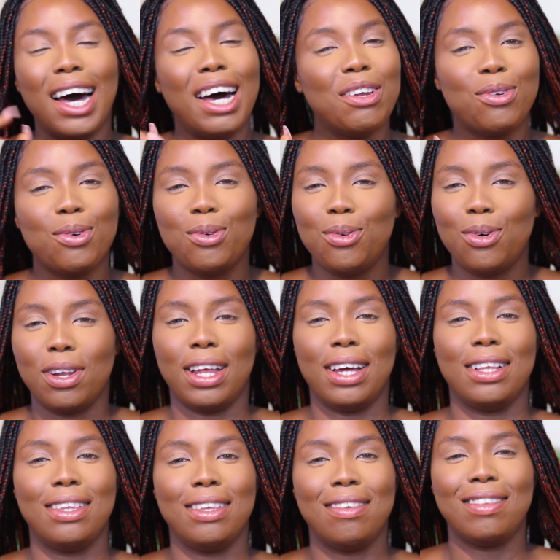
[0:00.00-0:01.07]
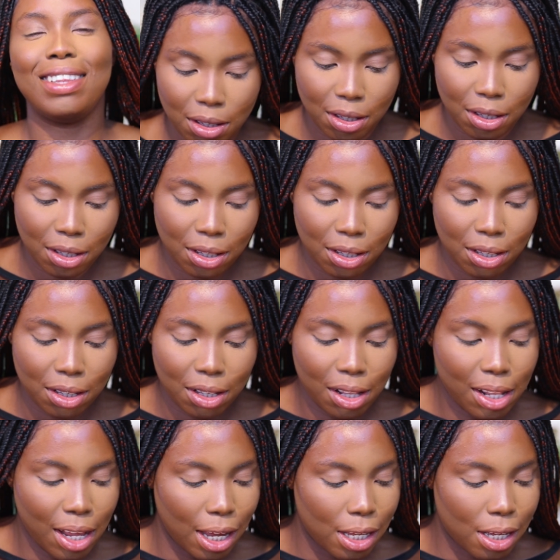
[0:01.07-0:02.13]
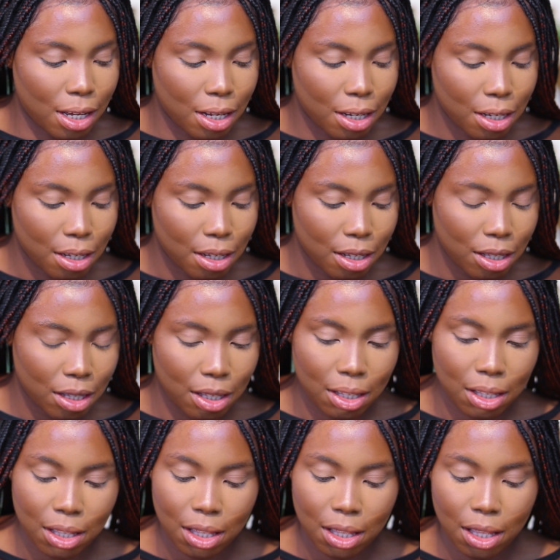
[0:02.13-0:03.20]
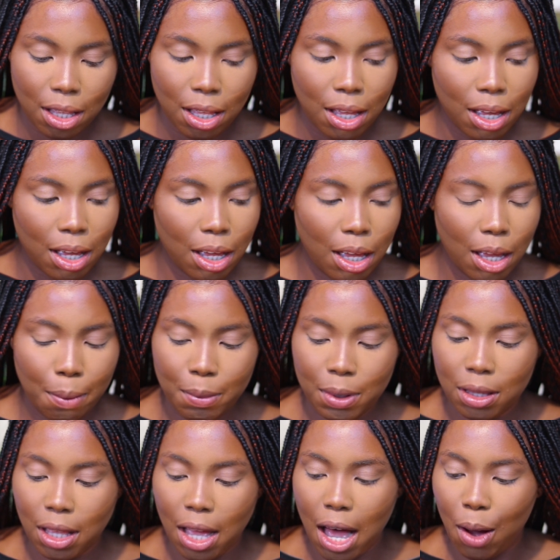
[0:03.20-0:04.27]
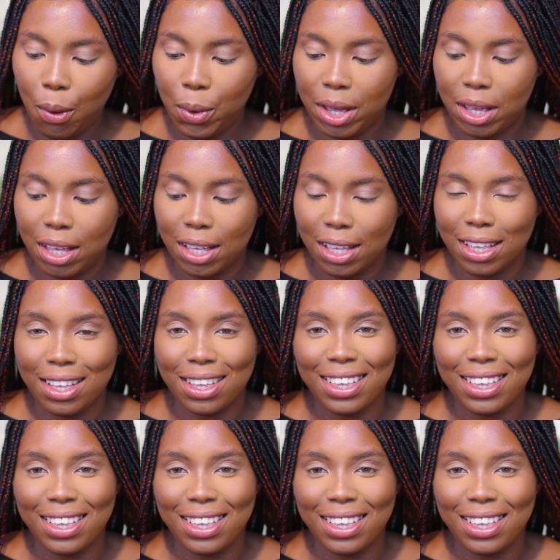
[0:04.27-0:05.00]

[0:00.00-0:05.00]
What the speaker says: and you look like this. Like, I mean, awe.